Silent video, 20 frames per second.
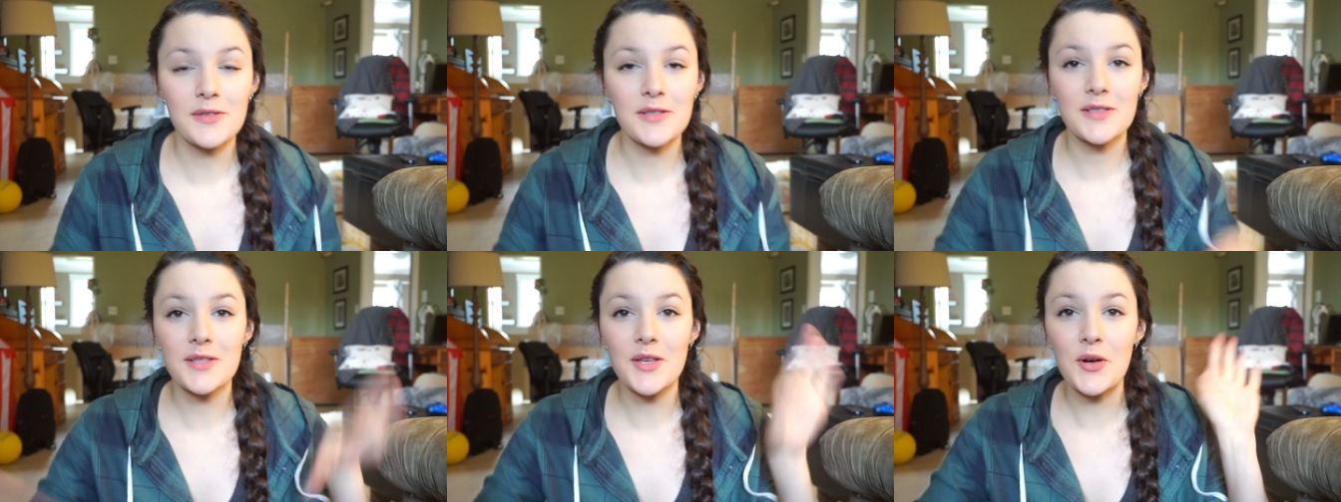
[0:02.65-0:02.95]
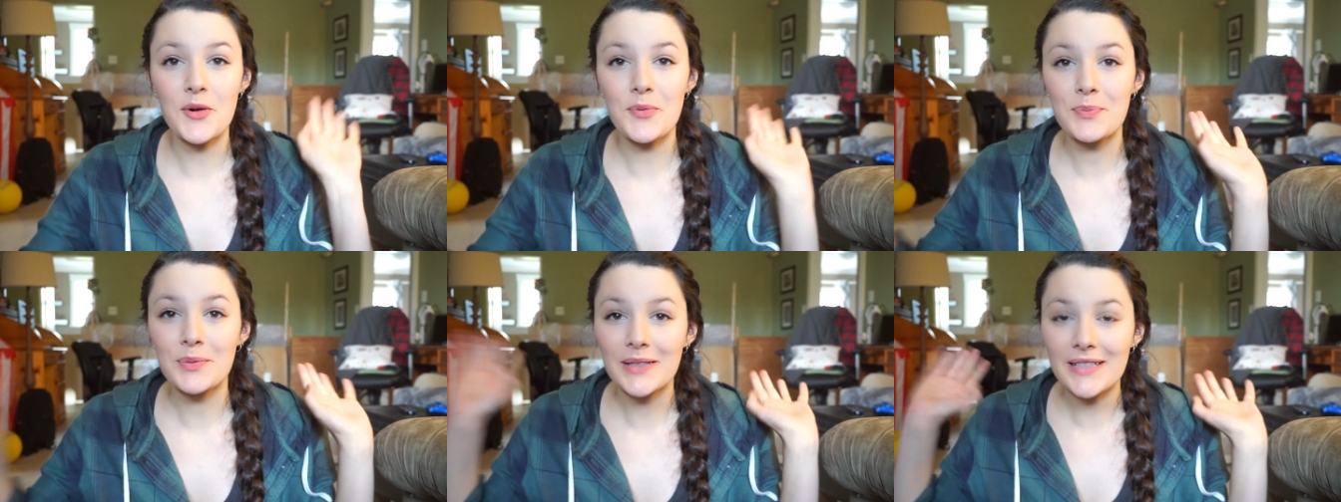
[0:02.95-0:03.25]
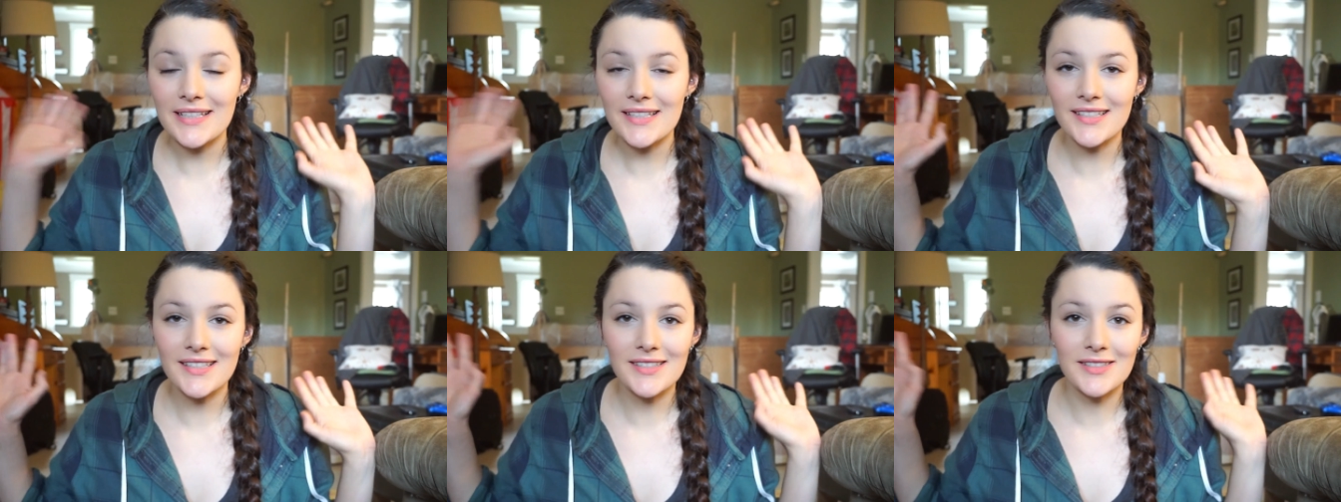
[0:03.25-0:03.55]
So
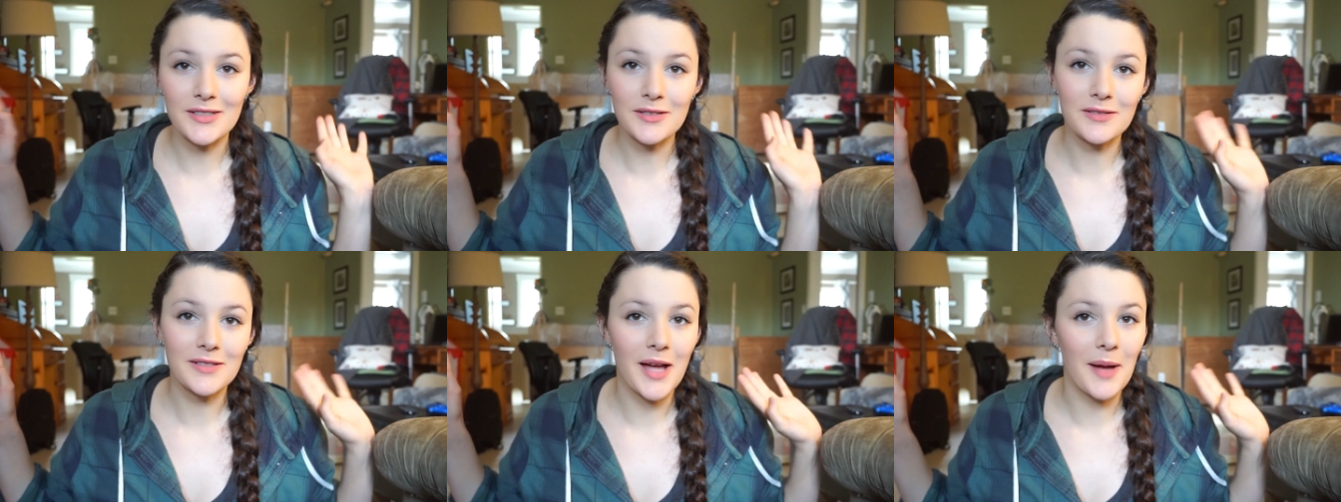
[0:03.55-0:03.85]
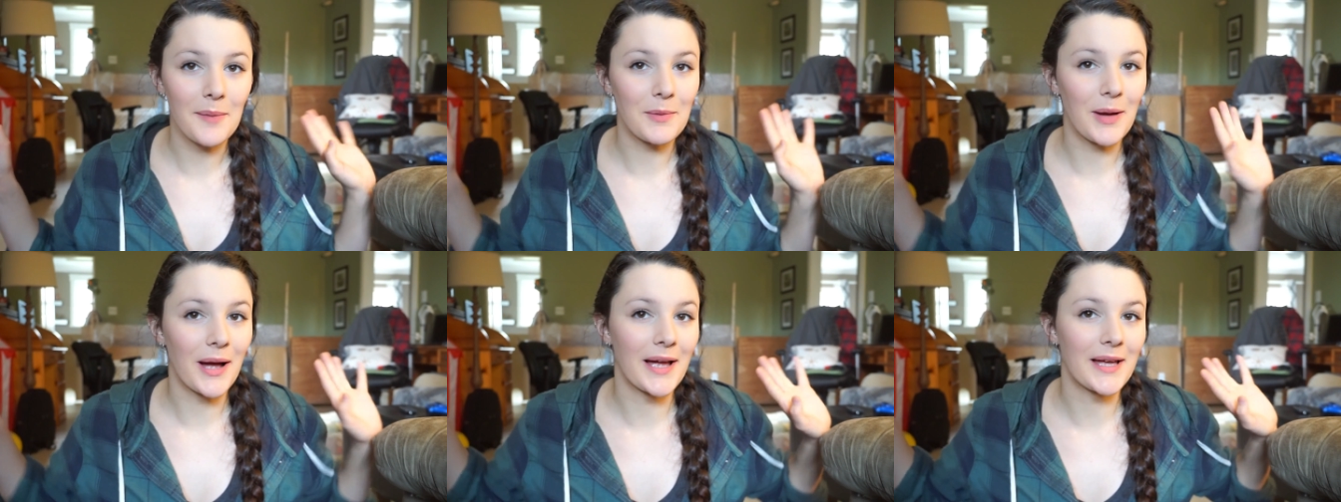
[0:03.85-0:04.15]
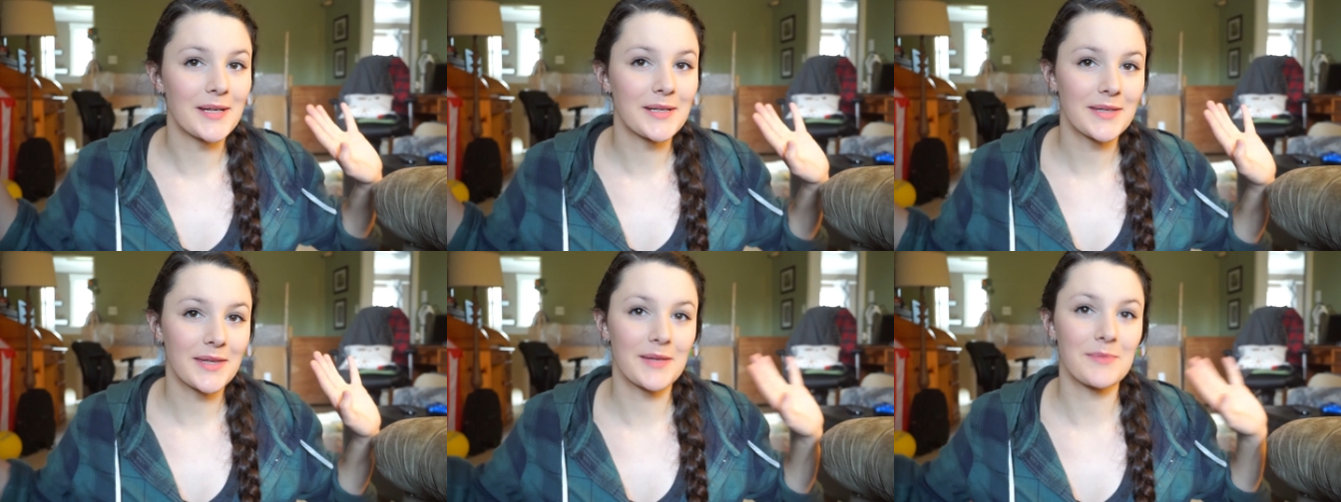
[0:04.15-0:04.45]
please do not
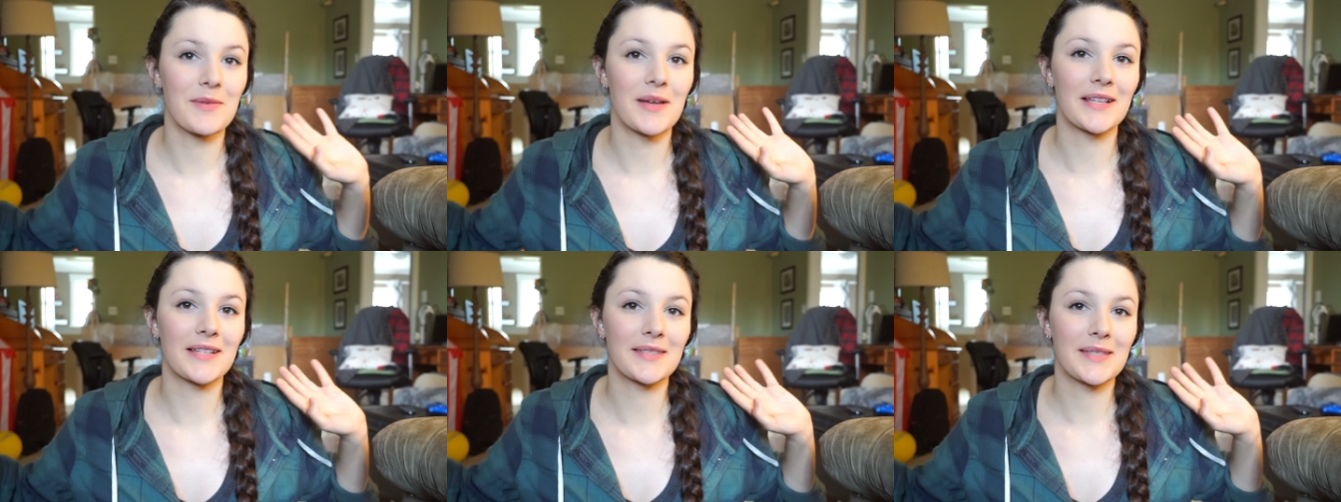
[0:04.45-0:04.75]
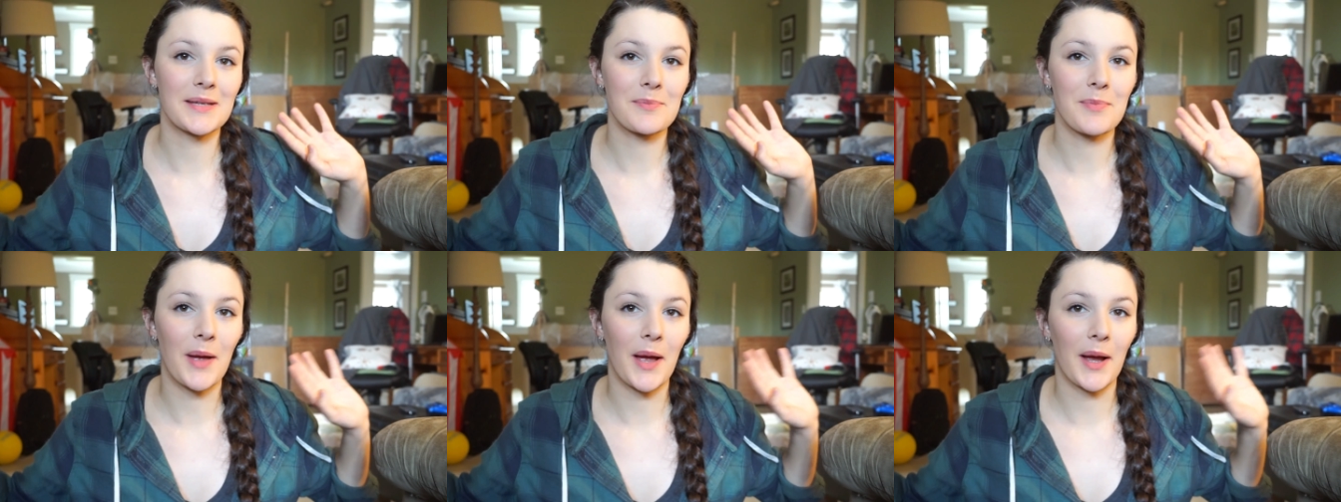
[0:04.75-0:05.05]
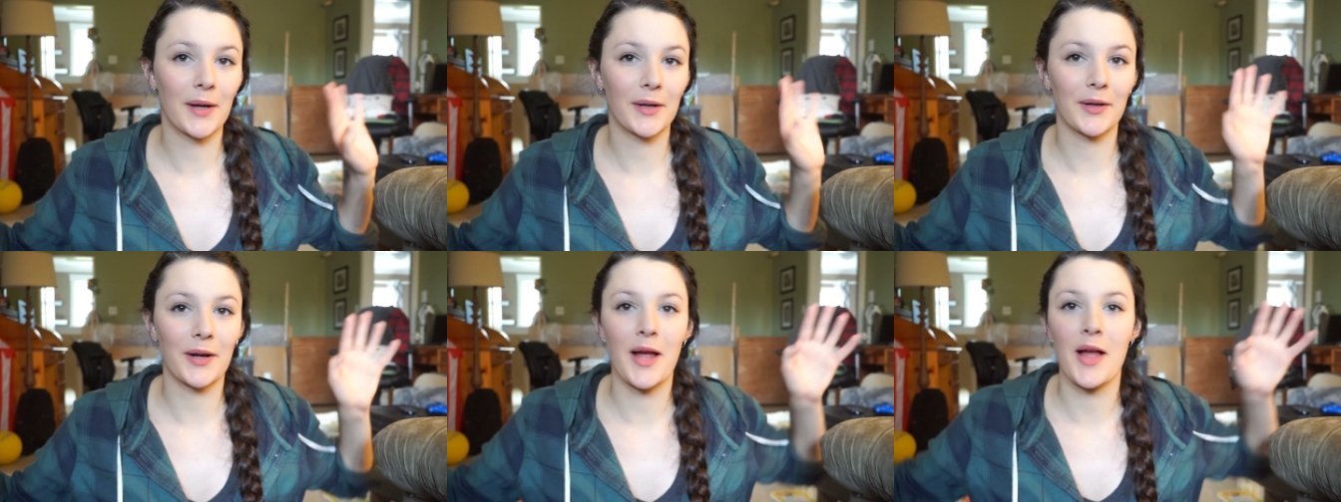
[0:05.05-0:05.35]
mind the messy
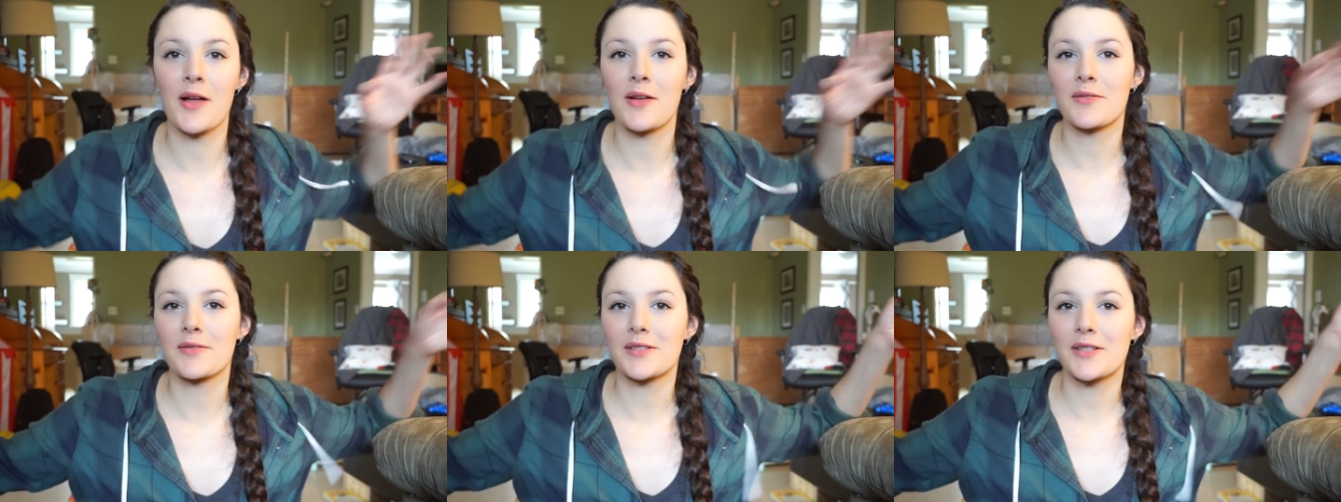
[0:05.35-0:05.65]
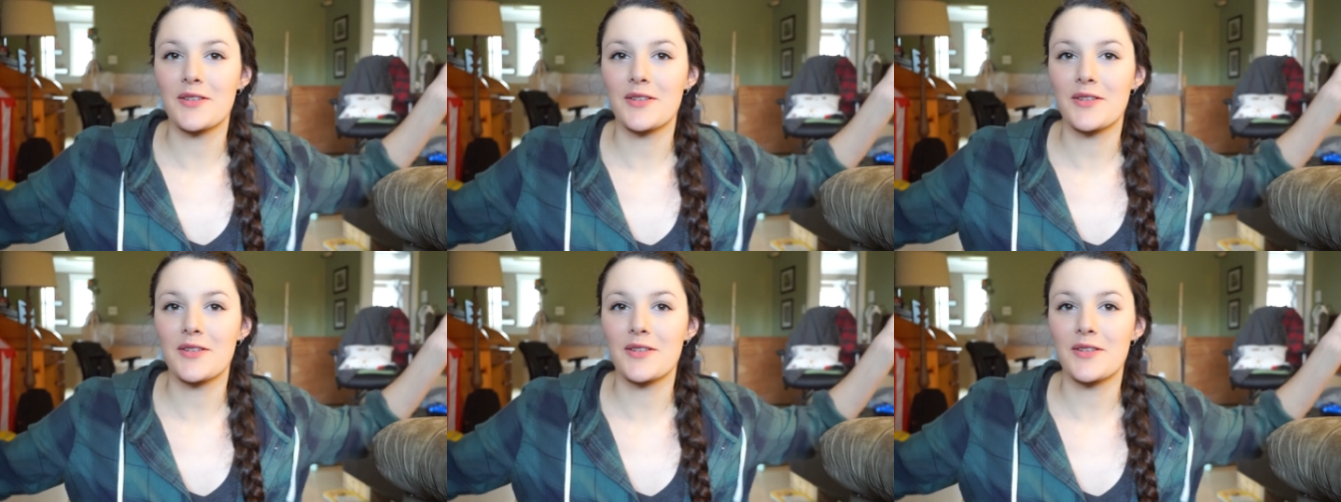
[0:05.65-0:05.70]
background.